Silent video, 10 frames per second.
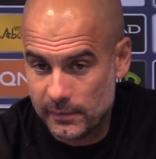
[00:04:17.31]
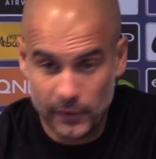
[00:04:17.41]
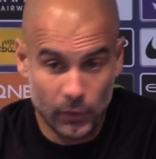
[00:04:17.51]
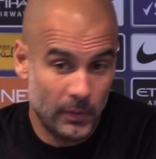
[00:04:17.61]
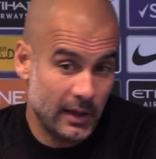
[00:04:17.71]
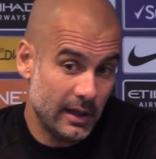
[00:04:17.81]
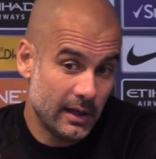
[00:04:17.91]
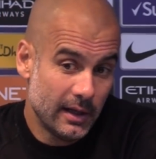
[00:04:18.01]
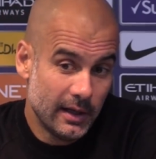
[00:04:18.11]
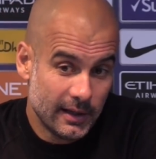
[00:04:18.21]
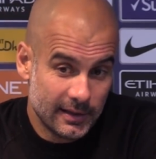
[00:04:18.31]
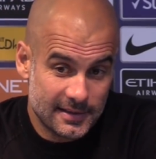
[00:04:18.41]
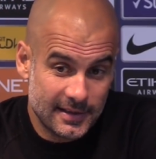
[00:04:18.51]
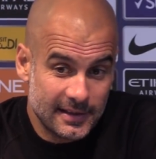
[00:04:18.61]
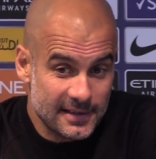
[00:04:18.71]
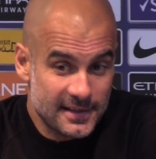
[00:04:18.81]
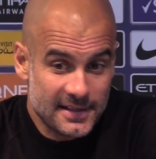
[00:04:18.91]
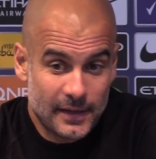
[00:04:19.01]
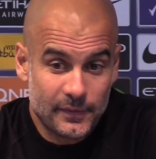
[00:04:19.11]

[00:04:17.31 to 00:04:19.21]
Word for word: But normally, the statistics